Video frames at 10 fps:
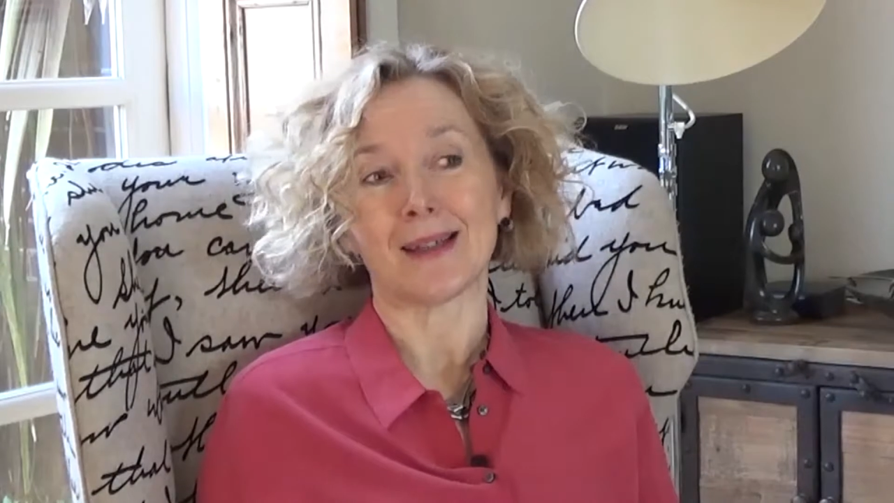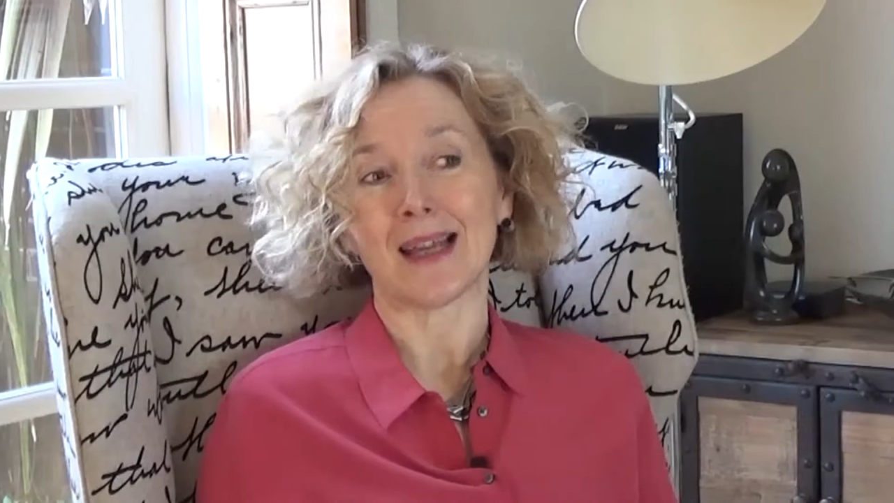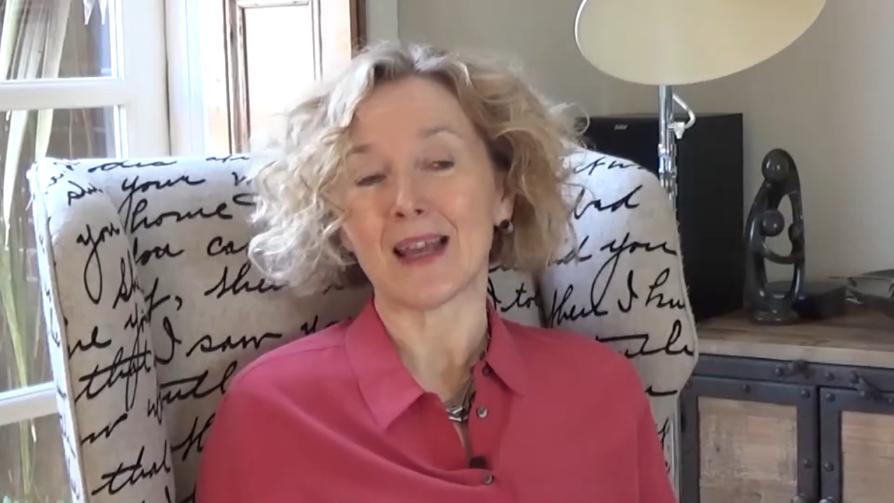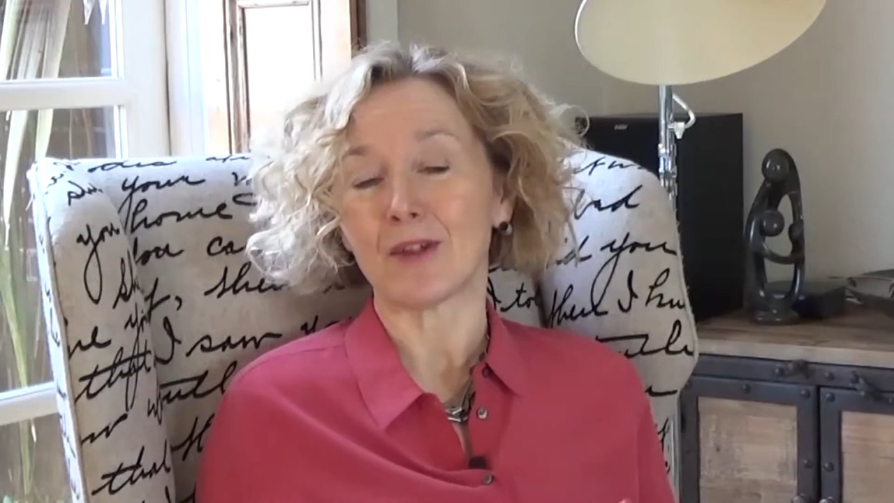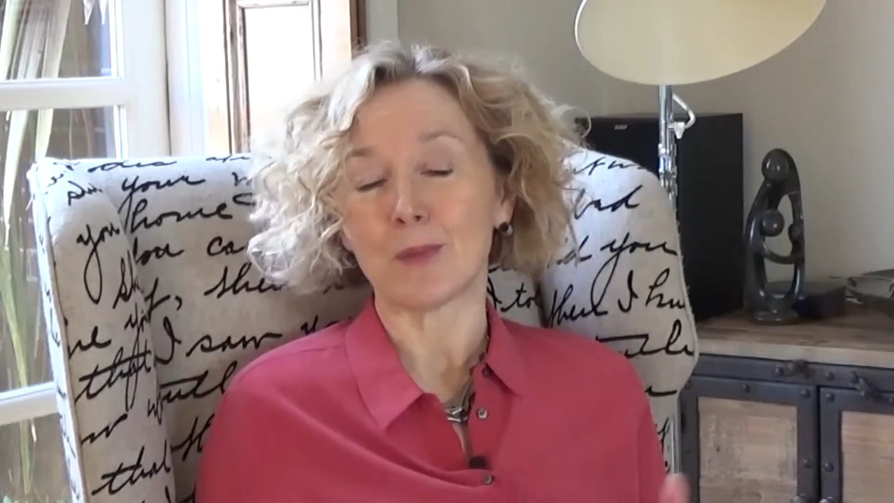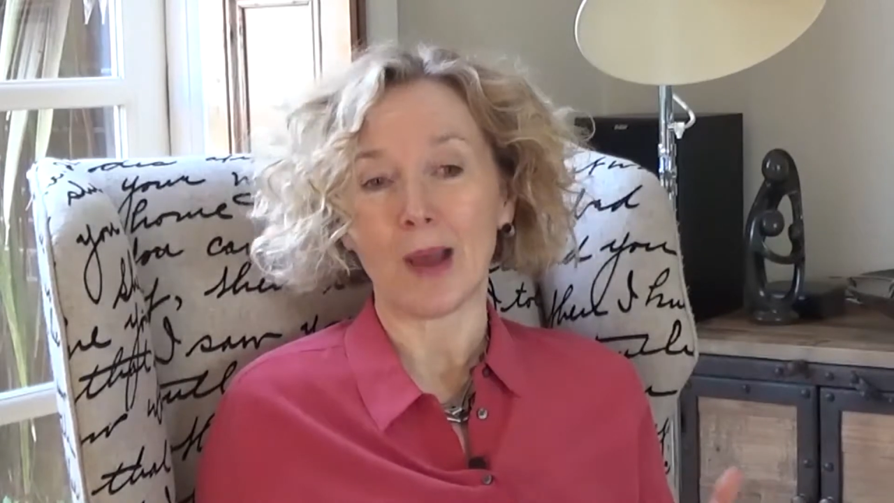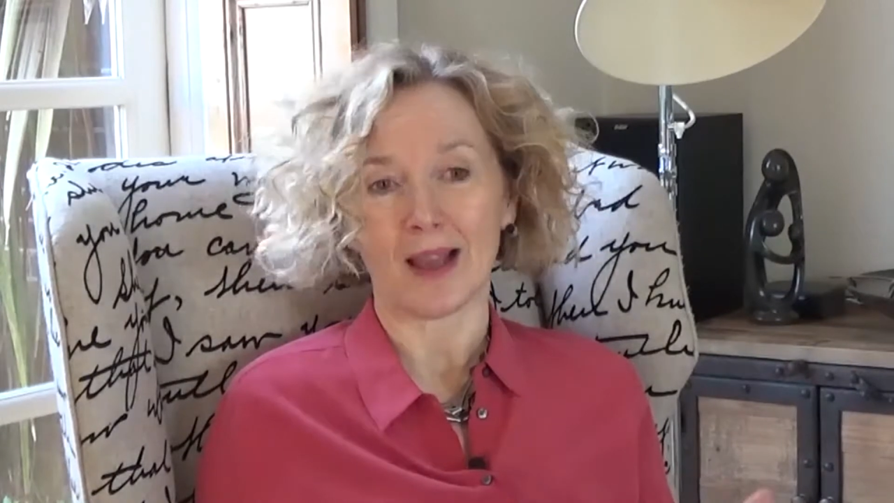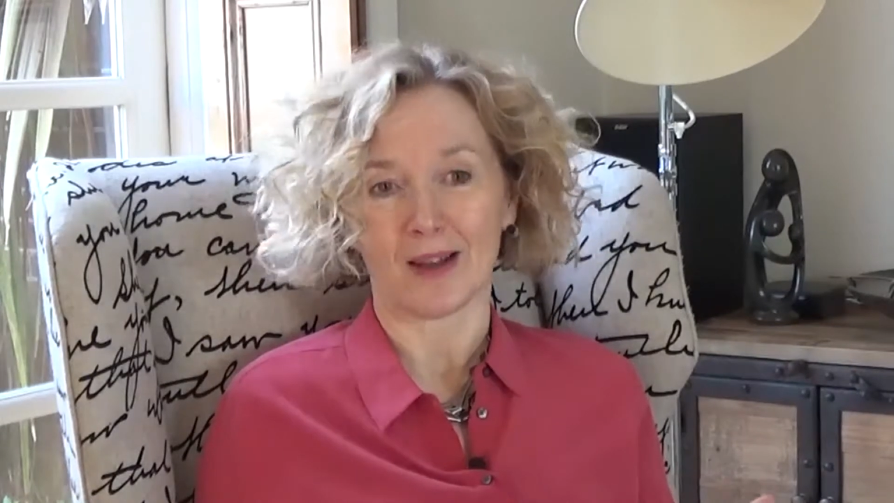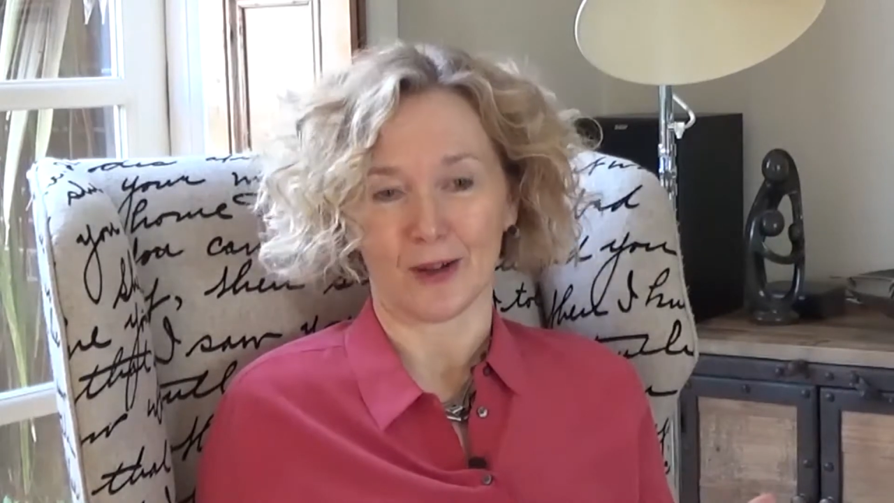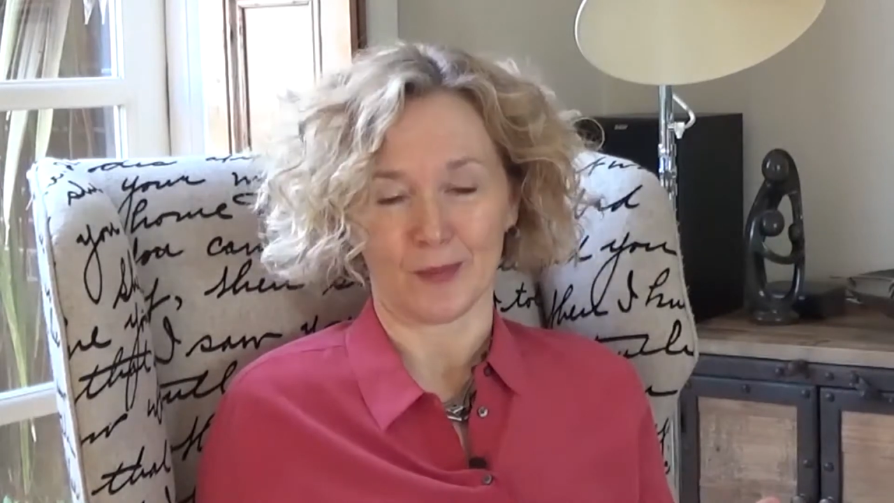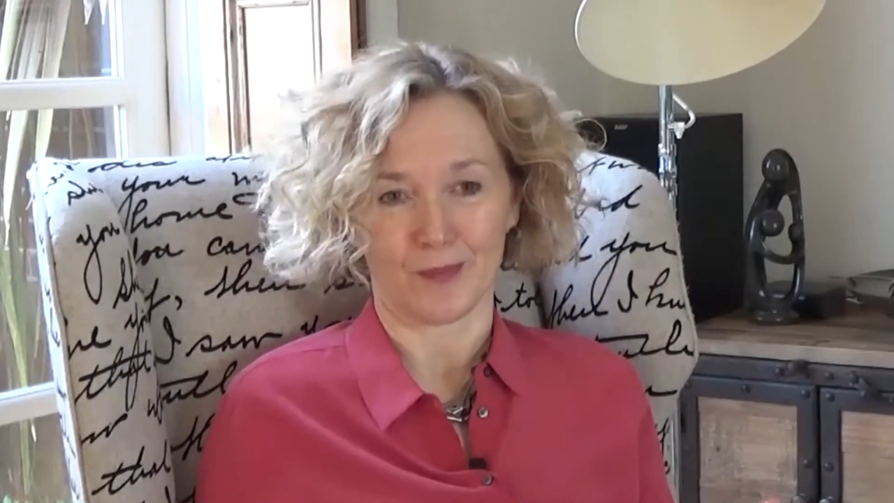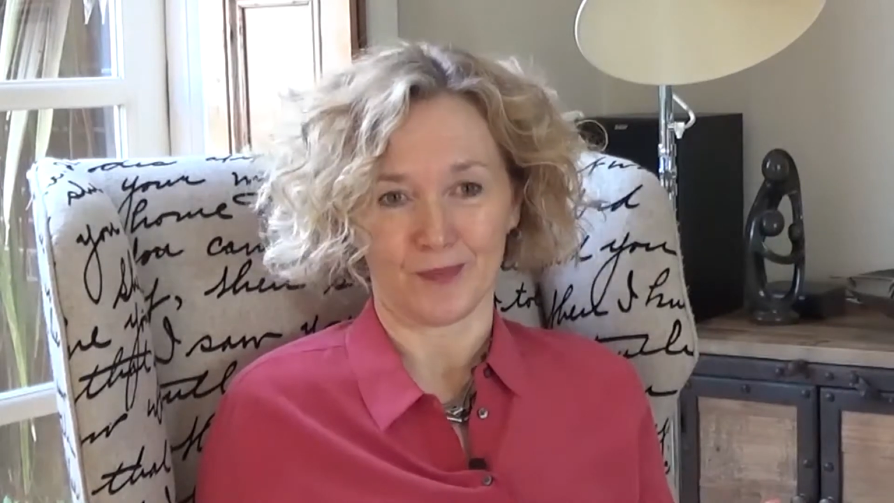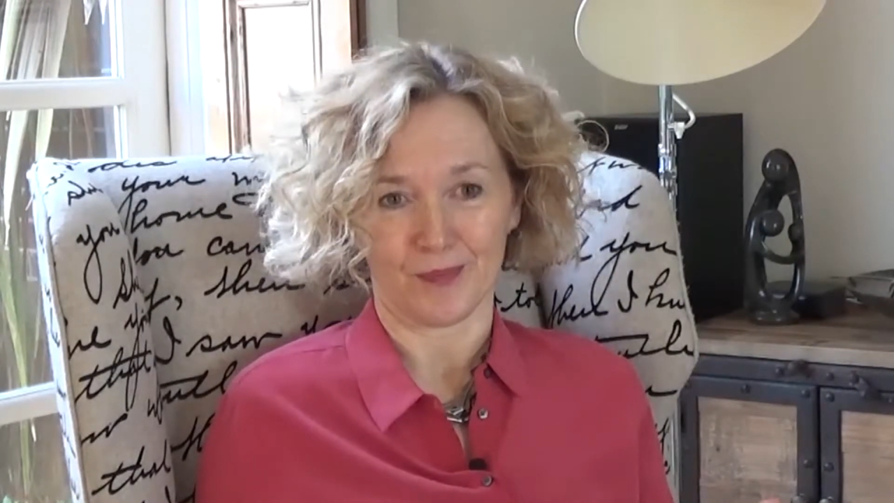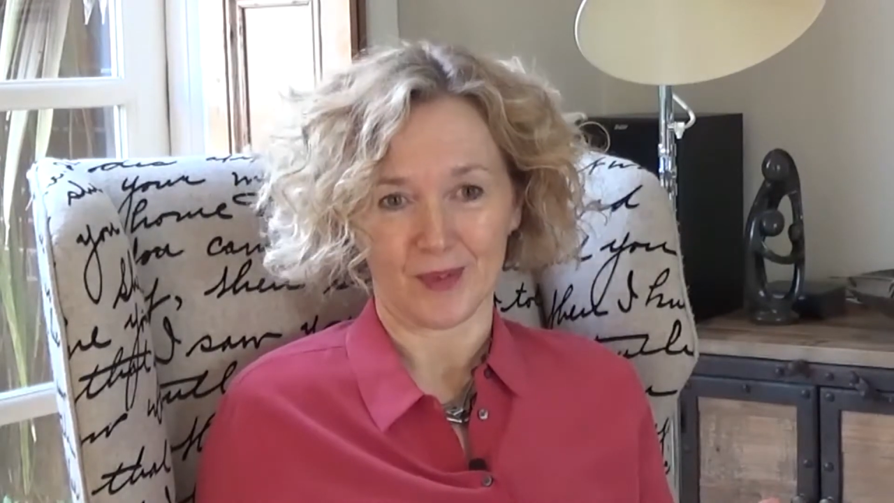David Beckham,